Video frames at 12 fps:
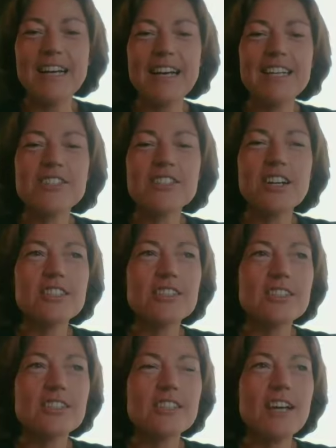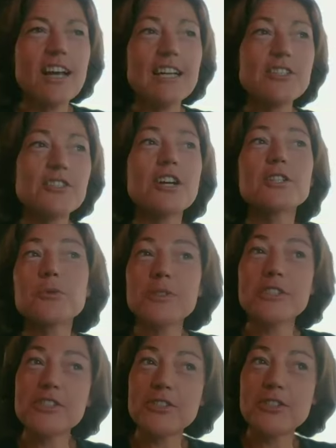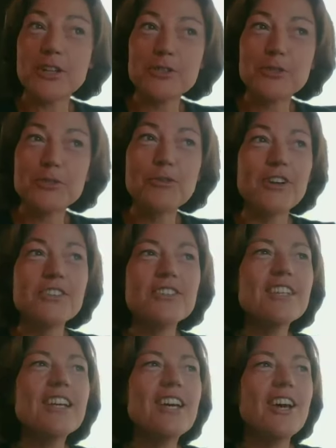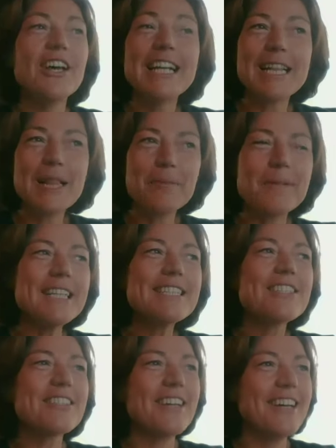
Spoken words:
I started to run a little bit.